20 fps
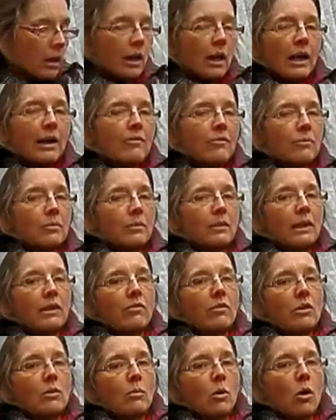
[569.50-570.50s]
I haven't
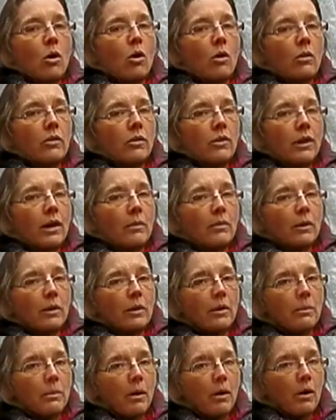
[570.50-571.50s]
given them all the
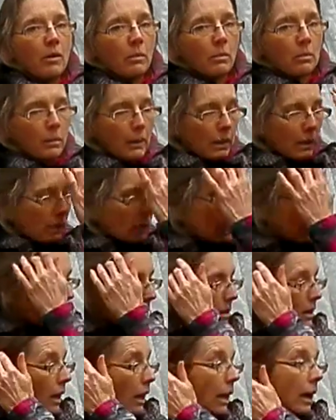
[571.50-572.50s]
cranberry pulp because
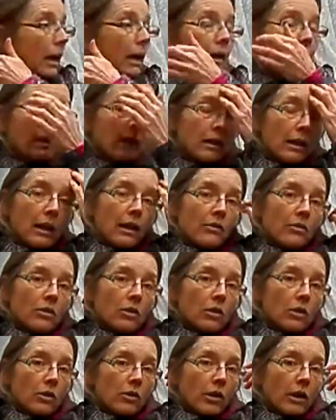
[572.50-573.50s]
I have a
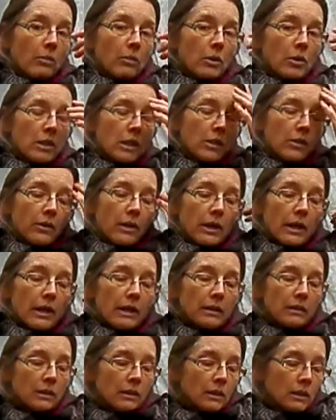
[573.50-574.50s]
lot of cranberries here
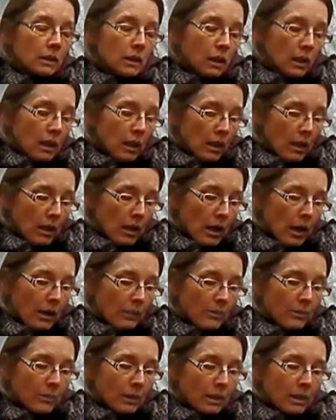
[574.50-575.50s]
and
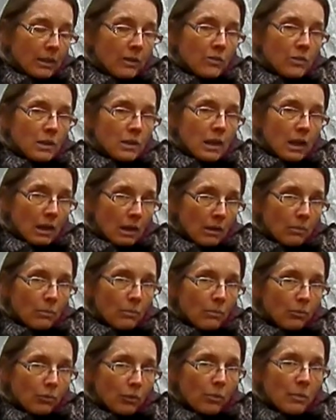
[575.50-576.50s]
I'm going to use
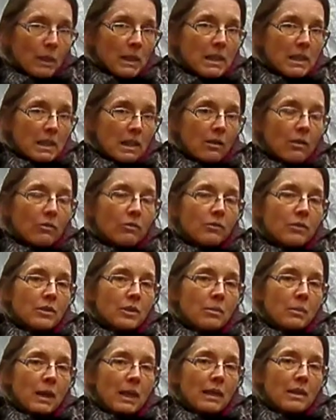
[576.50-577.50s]
some for myself
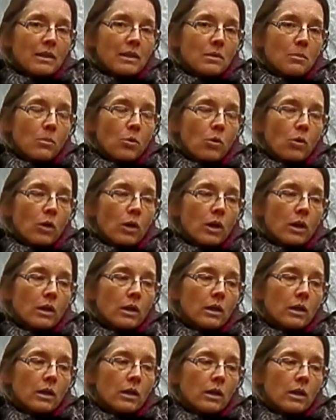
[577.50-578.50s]
to make some more
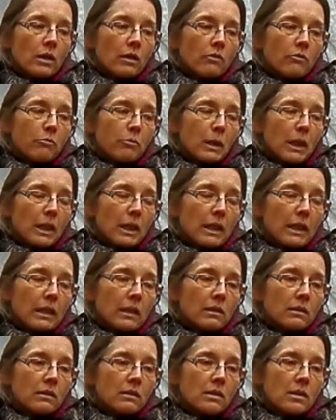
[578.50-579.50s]
of my
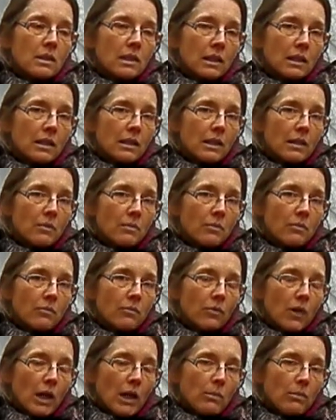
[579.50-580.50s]
psyllium
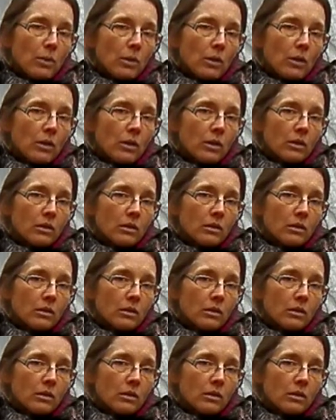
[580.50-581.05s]
fiber